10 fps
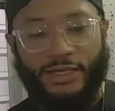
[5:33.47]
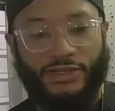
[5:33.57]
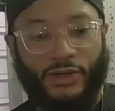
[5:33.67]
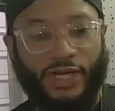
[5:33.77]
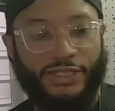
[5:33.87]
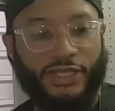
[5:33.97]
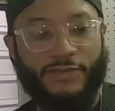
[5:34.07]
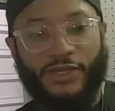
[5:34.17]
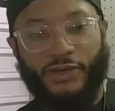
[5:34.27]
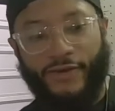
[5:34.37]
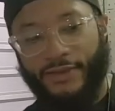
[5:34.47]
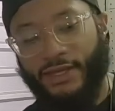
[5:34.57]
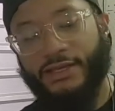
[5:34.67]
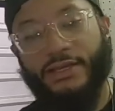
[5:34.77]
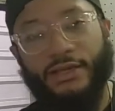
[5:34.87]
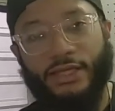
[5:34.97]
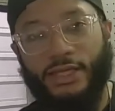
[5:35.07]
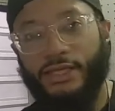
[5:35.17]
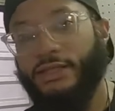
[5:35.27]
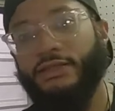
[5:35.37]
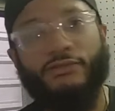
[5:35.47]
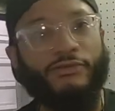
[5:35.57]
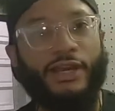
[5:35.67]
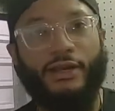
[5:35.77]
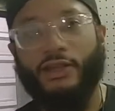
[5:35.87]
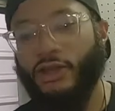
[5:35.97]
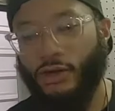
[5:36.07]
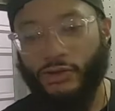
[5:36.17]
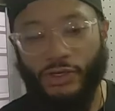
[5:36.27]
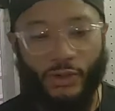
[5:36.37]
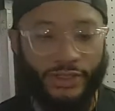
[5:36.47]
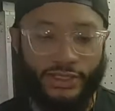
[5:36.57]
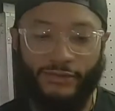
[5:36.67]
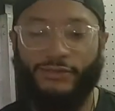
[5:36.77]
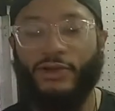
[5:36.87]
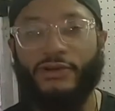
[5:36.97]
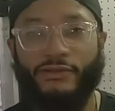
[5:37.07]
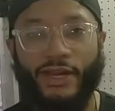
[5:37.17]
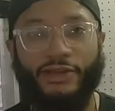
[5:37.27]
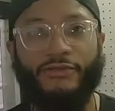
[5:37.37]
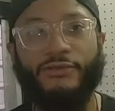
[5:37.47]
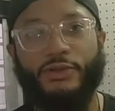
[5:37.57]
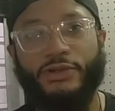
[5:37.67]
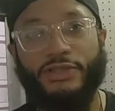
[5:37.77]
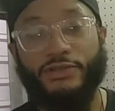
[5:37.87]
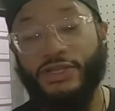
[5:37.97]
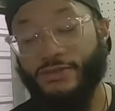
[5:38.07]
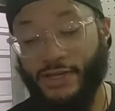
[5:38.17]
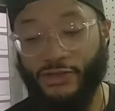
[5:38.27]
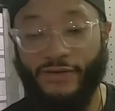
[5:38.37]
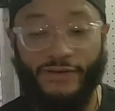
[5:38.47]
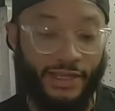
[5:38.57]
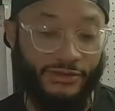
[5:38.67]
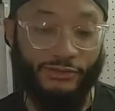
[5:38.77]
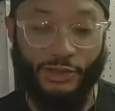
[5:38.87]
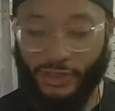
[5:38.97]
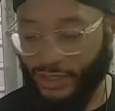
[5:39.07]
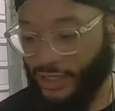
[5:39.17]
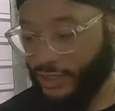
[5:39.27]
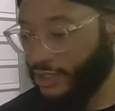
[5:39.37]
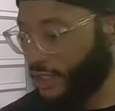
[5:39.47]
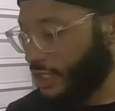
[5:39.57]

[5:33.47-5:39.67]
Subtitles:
So just make sure everything is clean, ready to go. You don't want stuff floating around in your fluids, so just make sure everything is real clean.